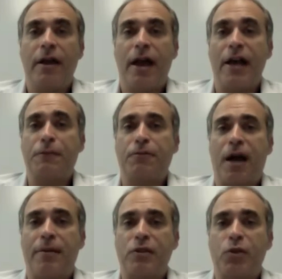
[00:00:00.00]
As
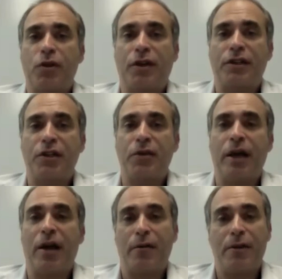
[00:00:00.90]
promised, we are
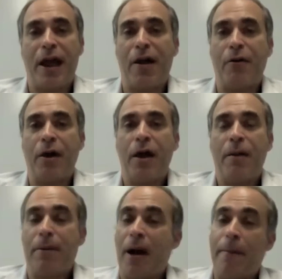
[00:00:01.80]
continuing our now
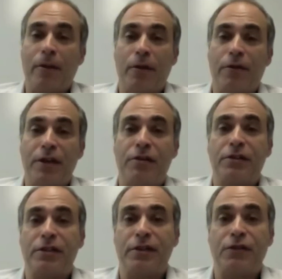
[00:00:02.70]
popular video
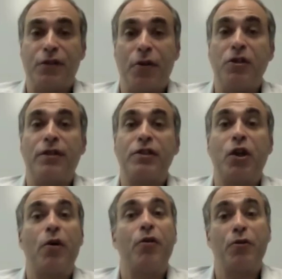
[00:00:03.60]
series for those of us
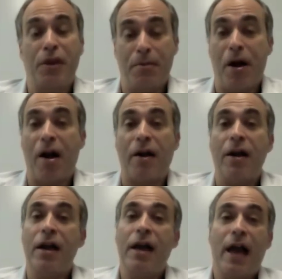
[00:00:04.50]
going through the MOC
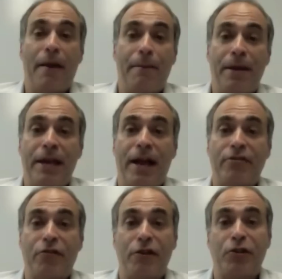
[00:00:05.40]
and
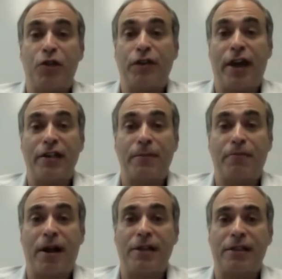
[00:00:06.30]
Pediatric Recertification
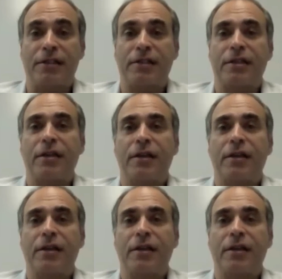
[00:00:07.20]
process.